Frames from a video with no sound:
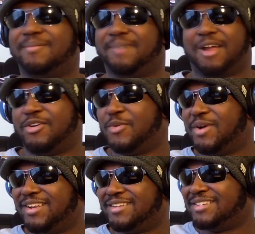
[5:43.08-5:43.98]
I don't
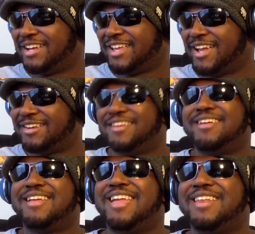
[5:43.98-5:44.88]
know what. Not yet.
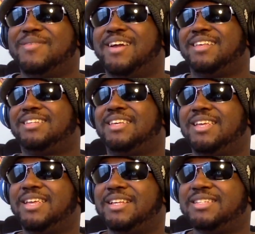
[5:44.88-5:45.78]
Anyways,
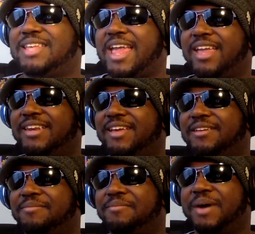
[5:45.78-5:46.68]
he is taken
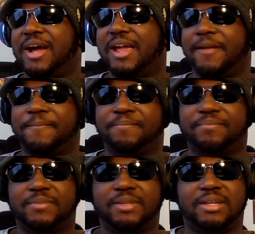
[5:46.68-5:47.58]
in by
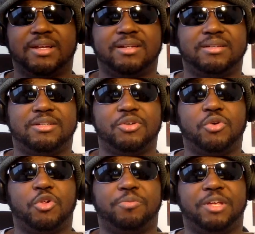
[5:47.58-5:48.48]

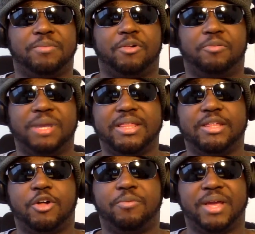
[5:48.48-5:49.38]
two old people. Mainly
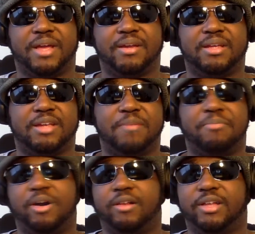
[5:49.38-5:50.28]
the old man
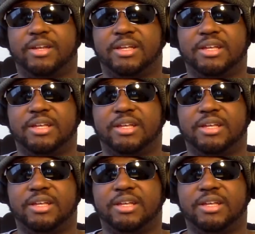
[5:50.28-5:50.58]
named Merlin.